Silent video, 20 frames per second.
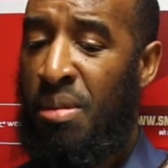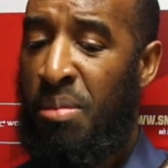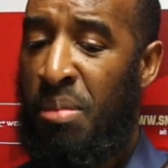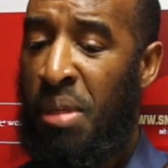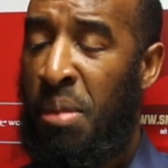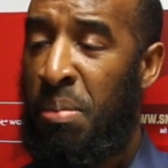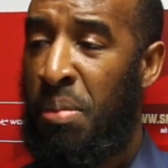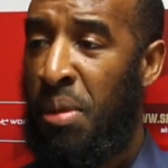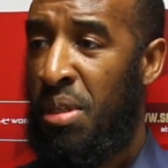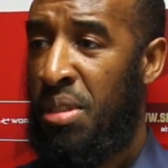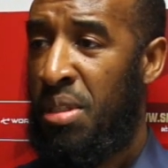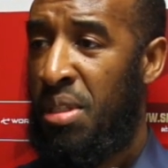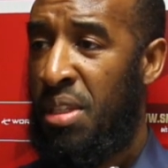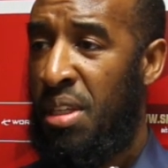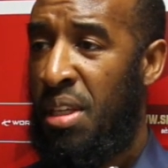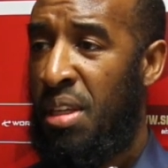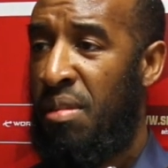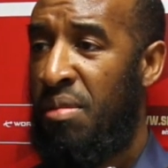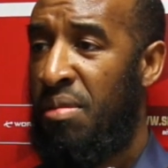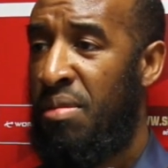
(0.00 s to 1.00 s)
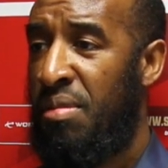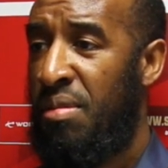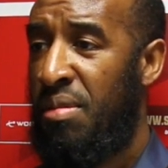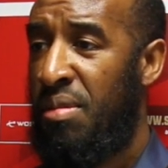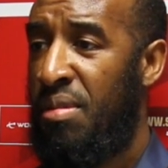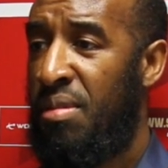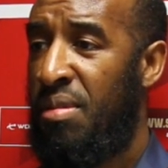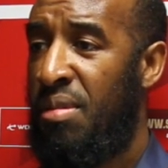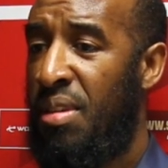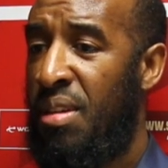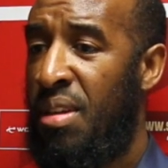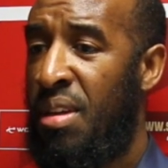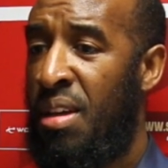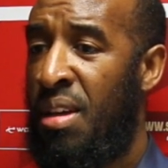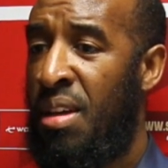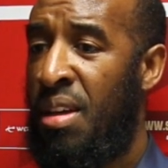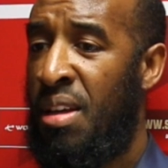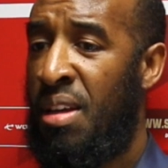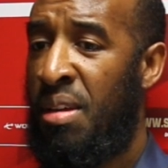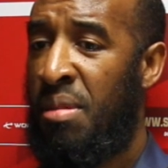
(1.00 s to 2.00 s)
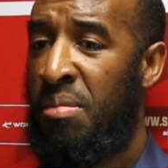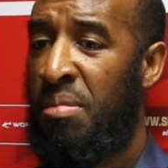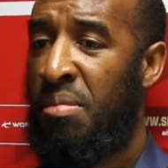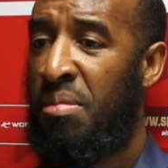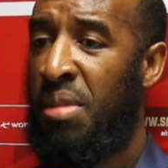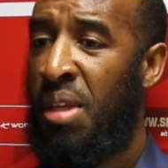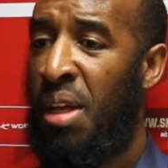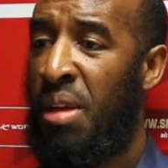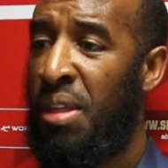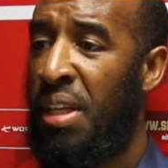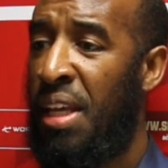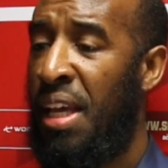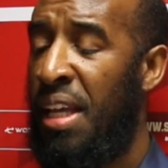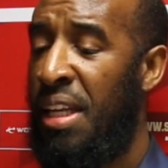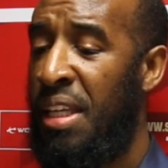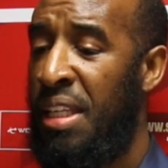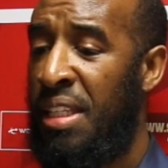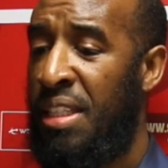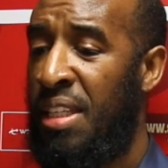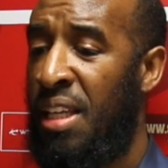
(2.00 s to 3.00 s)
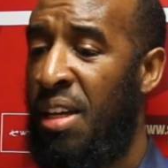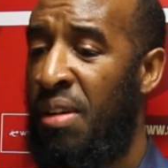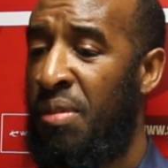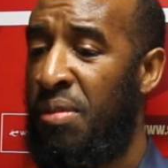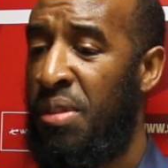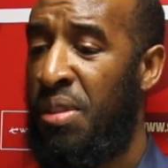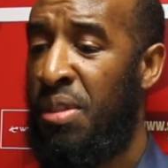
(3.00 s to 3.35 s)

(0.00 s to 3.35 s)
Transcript: be positive, don't get ahead of yourself.